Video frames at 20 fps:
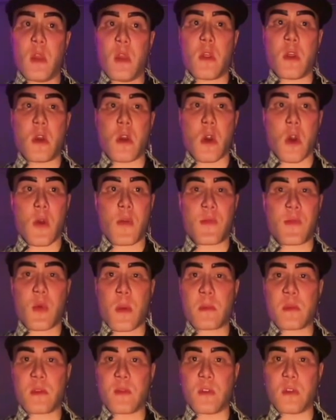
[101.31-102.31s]
The
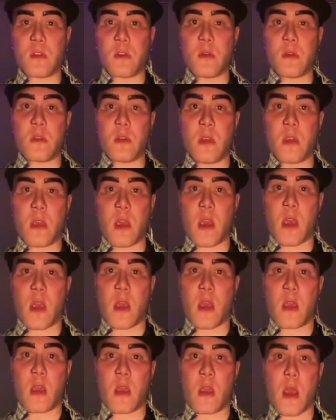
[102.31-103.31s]
neuroforms for two C
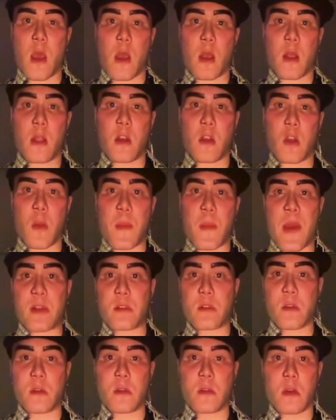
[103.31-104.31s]
K uh, clinical
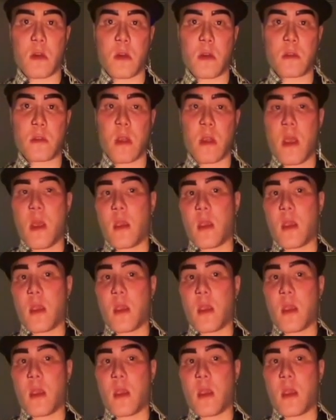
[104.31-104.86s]
master series